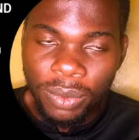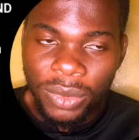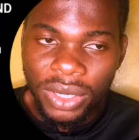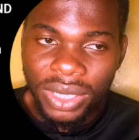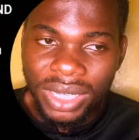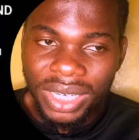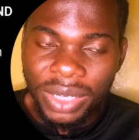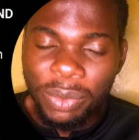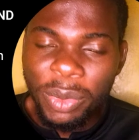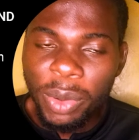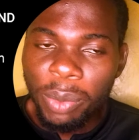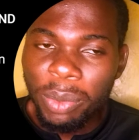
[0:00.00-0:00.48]

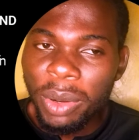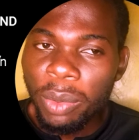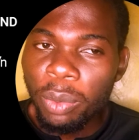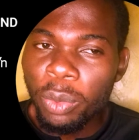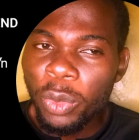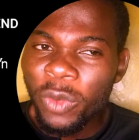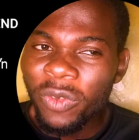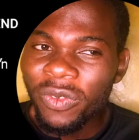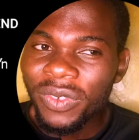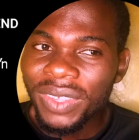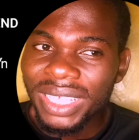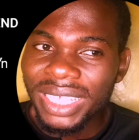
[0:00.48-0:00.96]
Remember,
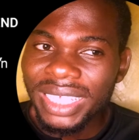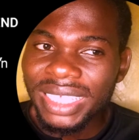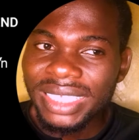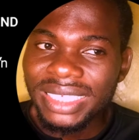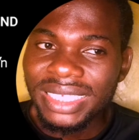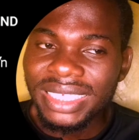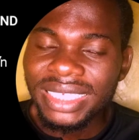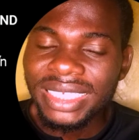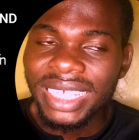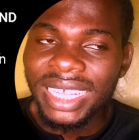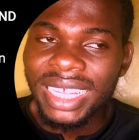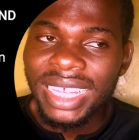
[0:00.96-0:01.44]
moving
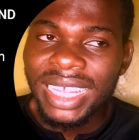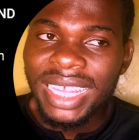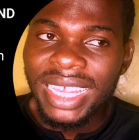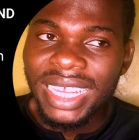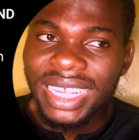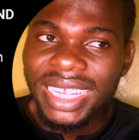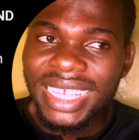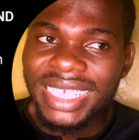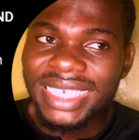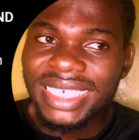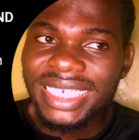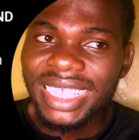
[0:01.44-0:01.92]
is
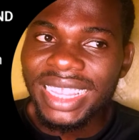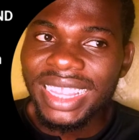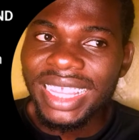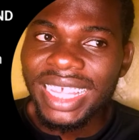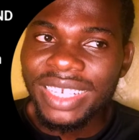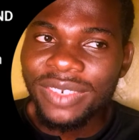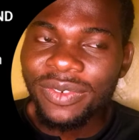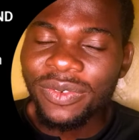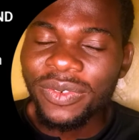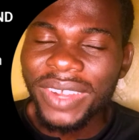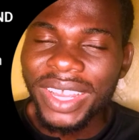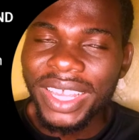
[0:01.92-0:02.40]
getting
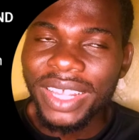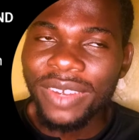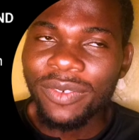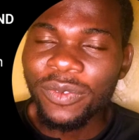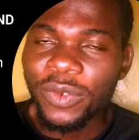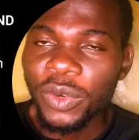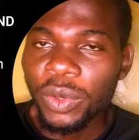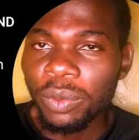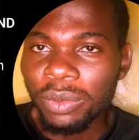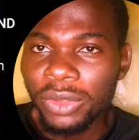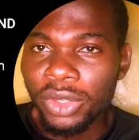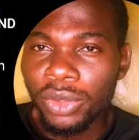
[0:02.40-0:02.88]
that file
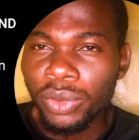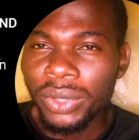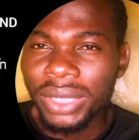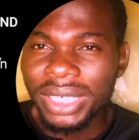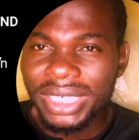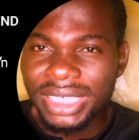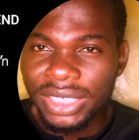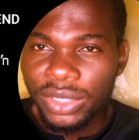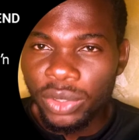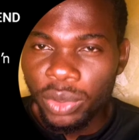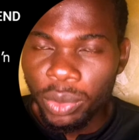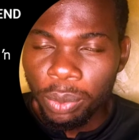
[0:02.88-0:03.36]
from the
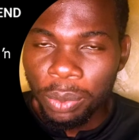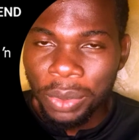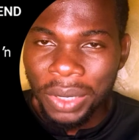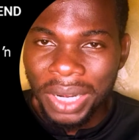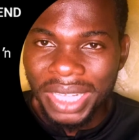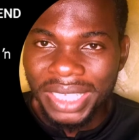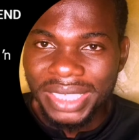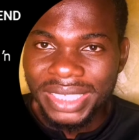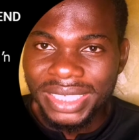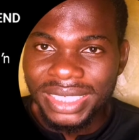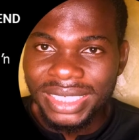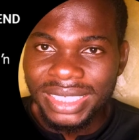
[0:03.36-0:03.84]
original
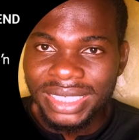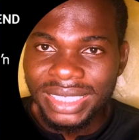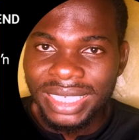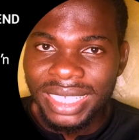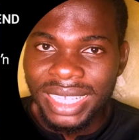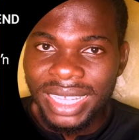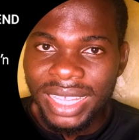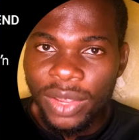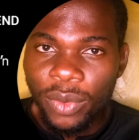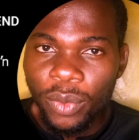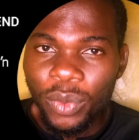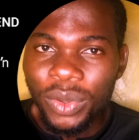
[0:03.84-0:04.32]
place
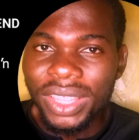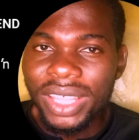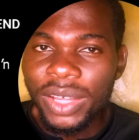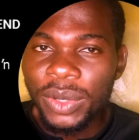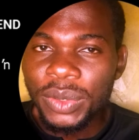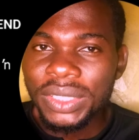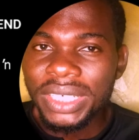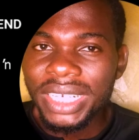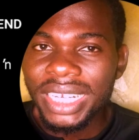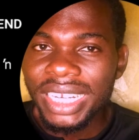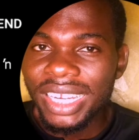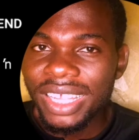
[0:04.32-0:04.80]

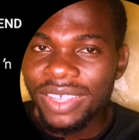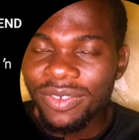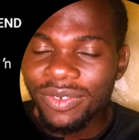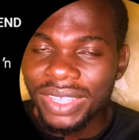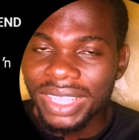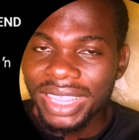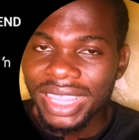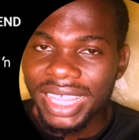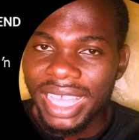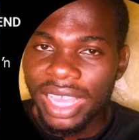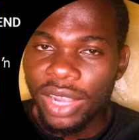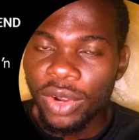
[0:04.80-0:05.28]
without
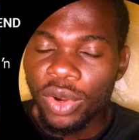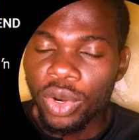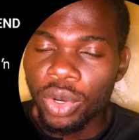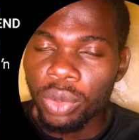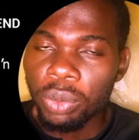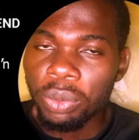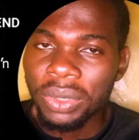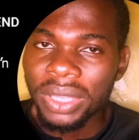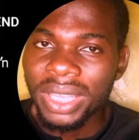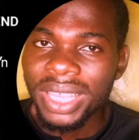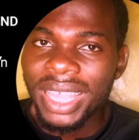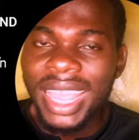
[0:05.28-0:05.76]
leaving their
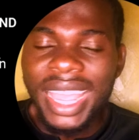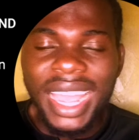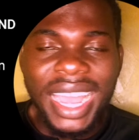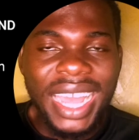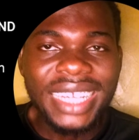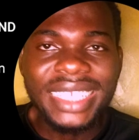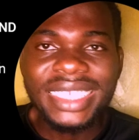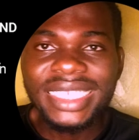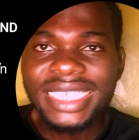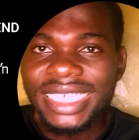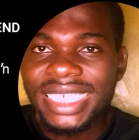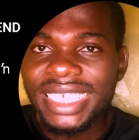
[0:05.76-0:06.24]
copy
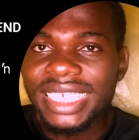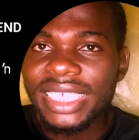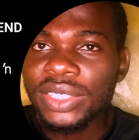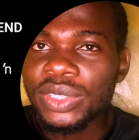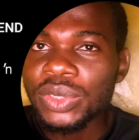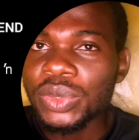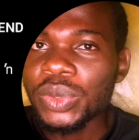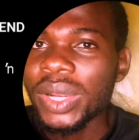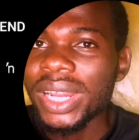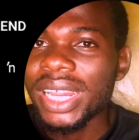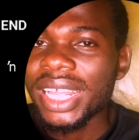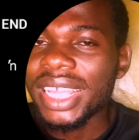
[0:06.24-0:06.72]
and taking
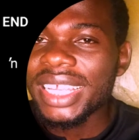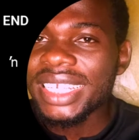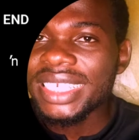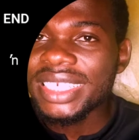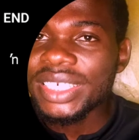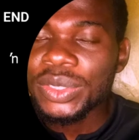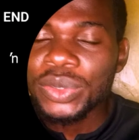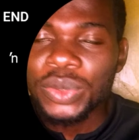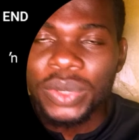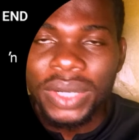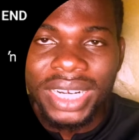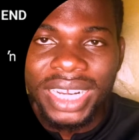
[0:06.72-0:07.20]
it
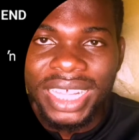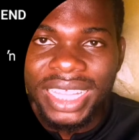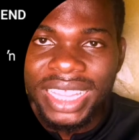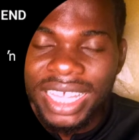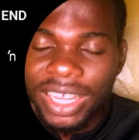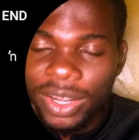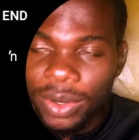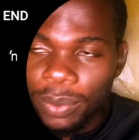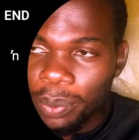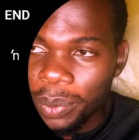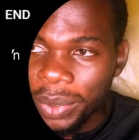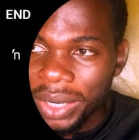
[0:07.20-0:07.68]
to
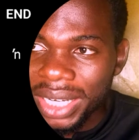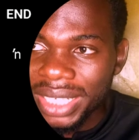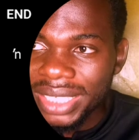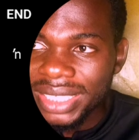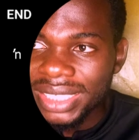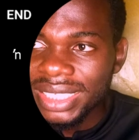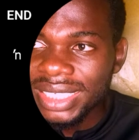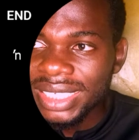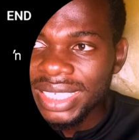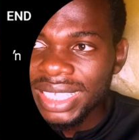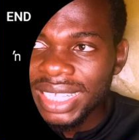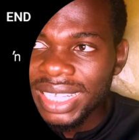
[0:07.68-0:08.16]
another
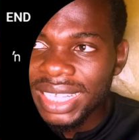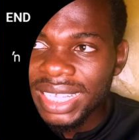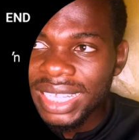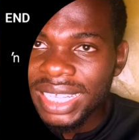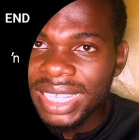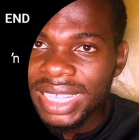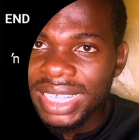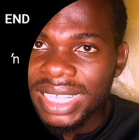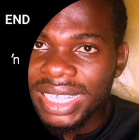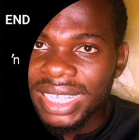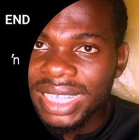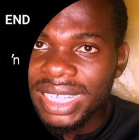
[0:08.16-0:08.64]
place
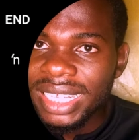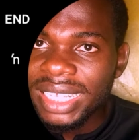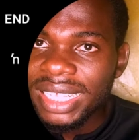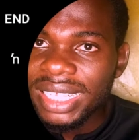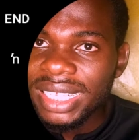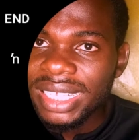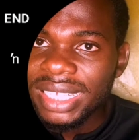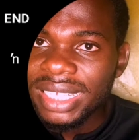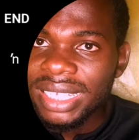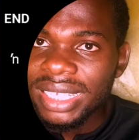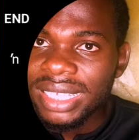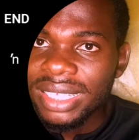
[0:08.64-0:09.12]

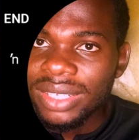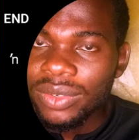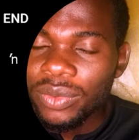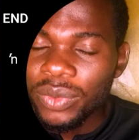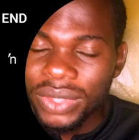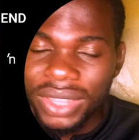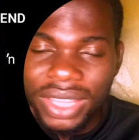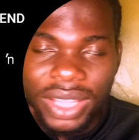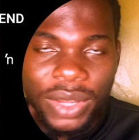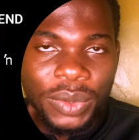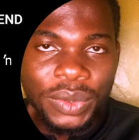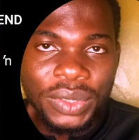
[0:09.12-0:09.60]

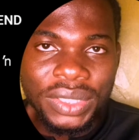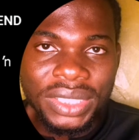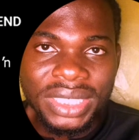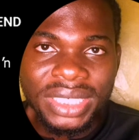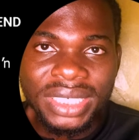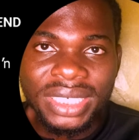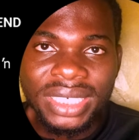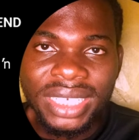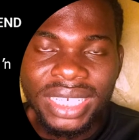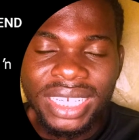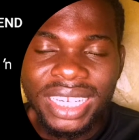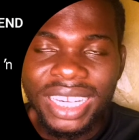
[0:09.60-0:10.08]
without
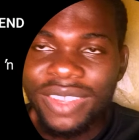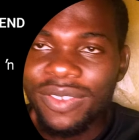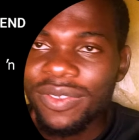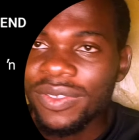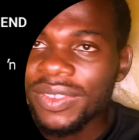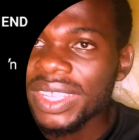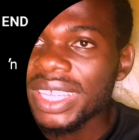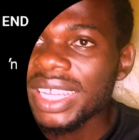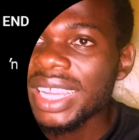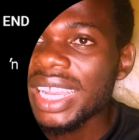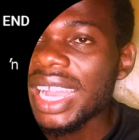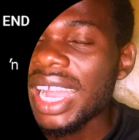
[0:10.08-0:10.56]

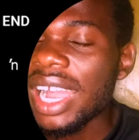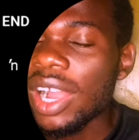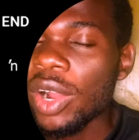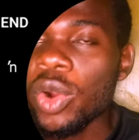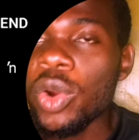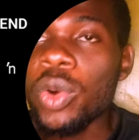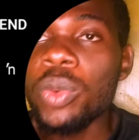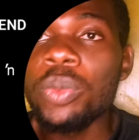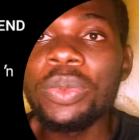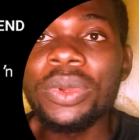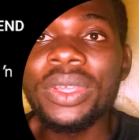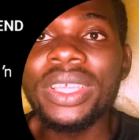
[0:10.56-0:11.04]
leaving a
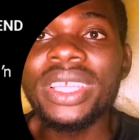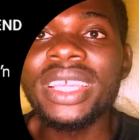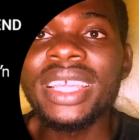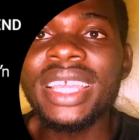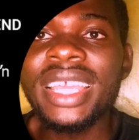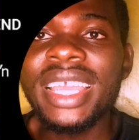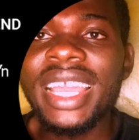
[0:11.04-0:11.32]
copy